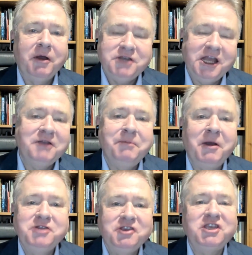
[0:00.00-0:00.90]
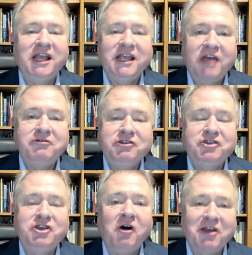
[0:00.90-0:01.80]
He had a boat in St. Catherine's
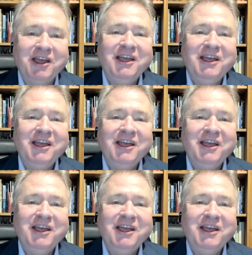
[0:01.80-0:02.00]
Dock.